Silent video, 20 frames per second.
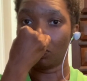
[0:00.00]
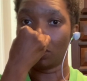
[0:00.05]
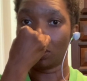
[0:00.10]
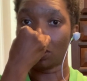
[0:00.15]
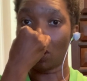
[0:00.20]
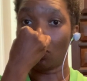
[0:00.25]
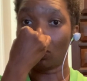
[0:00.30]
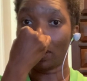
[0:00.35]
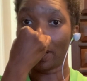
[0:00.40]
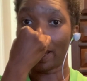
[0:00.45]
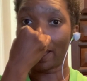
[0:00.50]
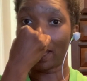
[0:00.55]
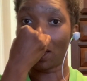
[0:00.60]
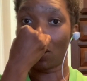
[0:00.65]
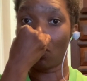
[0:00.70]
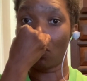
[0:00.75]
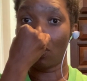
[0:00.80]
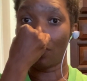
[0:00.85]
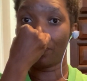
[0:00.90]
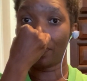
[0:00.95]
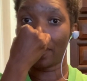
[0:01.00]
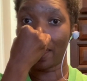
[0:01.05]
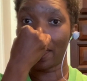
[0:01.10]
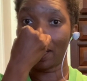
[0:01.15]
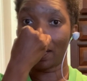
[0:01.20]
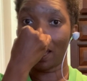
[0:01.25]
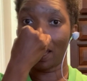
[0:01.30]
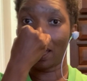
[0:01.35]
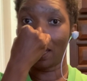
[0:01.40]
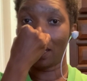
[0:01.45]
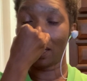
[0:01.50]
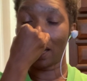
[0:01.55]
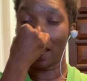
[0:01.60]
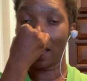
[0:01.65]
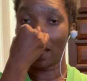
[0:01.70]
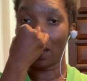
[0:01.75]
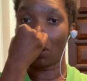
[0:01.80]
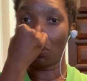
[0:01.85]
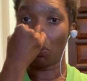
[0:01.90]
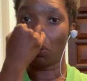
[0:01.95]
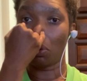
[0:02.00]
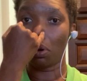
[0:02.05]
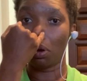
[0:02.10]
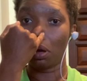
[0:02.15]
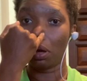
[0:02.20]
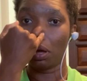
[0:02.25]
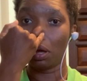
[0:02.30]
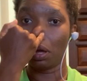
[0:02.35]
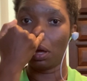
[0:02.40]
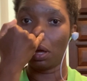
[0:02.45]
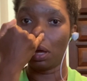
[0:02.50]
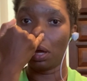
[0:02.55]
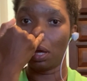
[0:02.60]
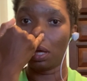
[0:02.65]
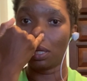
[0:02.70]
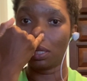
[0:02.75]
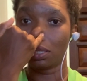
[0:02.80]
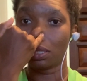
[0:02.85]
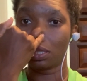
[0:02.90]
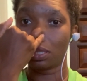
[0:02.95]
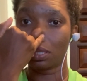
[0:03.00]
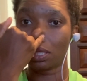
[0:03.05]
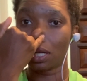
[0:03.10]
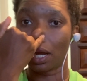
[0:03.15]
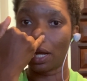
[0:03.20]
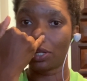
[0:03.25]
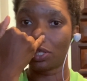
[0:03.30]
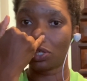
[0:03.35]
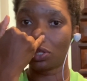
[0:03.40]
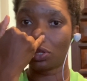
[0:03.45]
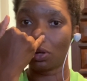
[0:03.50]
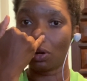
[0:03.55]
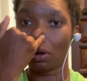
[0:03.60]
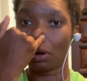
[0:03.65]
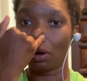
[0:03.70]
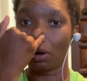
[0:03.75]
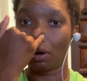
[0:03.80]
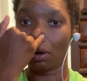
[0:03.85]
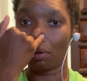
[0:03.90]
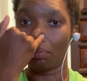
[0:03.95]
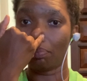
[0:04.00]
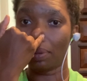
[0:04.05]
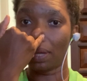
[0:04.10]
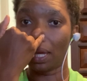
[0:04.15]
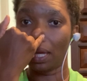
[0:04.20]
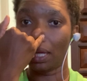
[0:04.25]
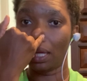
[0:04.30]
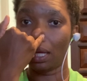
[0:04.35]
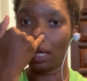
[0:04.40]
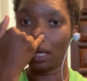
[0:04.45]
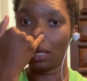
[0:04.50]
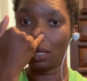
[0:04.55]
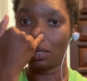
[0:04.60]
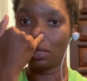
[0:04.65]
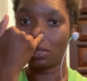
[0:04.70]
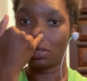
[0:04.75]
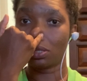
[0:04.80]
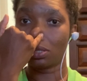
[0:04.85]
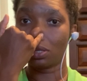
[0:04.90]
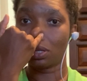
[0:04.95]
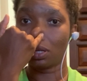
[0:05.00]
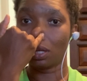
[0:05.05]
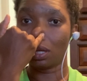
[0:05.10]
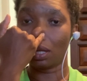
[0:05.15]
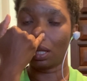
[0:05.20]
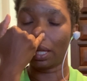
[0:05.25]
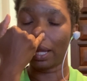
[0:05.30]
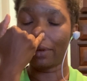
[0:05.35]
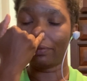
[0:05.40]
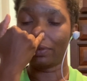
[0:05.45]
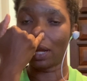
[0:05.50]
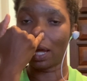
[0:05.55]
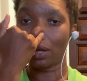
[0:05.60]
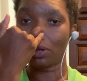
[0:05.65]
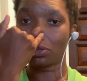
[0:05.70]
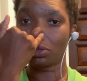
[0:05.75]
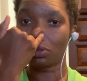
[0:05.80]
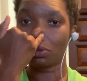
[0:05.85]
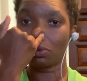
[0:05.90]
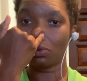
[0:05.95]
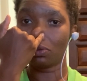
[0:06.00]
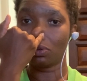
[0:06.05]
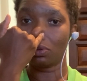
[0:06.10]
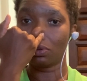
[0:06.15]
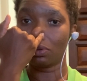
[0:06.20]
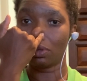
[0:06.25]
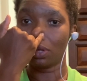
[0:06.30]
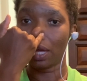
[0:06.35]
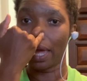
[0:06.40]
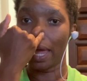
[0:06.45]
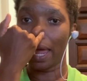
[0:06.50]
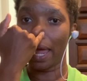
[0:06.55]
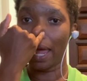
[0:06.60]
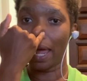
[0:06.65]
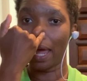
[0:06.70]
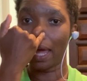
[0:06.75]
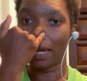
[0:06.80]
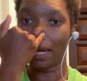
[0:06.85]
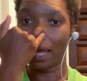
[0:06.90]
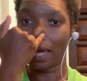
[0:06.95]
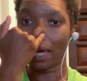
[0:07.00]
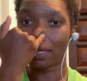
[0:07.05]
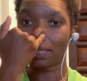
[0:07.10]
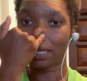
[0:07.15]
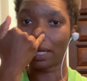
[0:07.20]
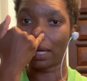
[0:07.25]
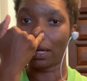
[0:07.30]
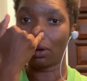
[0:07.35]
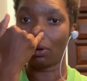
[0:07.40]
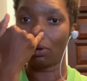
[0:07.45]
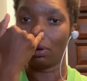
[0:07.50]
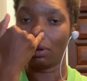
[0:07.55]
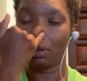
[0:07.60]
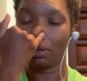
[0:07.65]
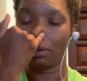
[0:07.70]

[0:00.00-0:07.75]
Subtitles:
Don't let go of that inhale. Touch your pinky to your left nostril and exhale.